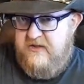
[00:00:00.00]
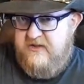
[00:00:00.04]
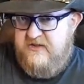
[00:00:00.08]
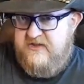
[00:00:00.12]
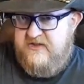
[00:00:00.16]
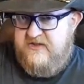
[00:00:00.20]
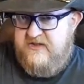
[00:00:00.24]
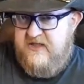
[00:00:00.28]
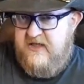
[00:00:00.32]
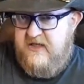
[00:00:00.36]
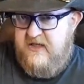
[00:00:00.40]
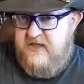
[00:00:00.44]

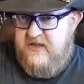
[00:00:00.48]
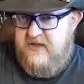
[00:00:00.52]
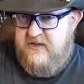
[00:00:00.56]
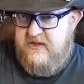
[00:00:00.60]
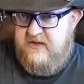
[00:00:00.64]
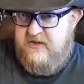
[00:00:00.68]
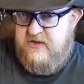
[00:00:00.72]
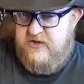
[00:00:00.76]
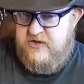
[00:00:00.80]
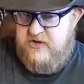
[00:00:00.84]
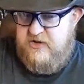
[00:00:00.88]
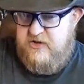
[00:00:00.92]
second
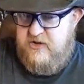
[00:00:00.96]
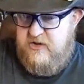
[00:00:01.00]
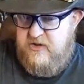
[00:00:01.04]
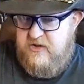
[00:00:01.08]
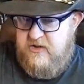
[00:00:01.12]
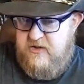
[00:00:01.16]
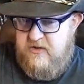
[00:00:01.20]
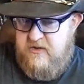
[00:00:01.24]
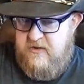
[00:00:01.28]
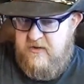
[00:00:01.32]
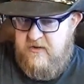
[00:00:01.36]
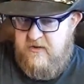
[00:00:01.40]

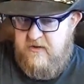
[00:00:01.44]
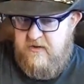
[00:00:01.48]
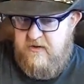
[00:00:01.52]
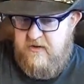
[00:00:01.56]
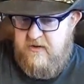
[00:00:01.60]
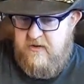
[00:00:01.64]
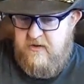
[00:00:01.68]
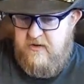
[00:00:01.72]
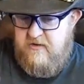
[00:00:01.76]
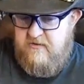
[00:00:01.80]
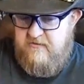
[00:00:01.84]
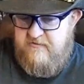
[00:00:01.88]
edition
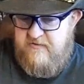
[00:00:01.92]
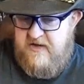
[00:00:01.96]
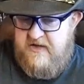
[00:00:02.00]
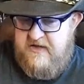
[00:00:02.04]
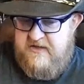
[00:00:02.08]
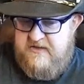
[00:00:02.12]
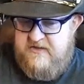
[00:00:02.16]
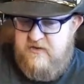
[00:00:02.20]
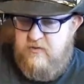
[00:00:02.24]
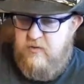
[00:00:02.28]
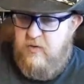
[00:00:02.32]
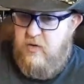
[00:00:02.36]

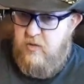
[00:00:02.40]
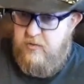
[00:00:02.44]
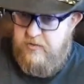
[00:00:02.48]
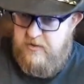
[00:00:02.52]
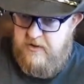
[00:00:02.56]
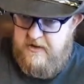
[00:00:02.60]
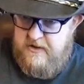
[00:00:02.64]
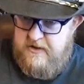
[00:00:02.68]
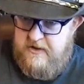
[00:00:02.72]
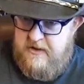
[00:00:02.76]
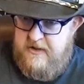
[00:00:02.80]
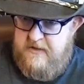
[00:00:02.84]
fantasy
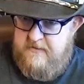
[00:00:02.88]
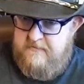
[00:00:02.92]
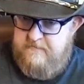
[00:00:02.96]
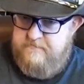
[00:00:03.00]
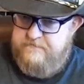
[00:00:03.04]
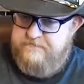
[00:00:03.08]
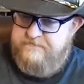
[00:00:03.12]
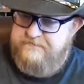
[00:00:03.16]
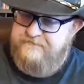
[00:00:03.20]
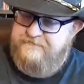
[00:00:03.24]
role-playing game.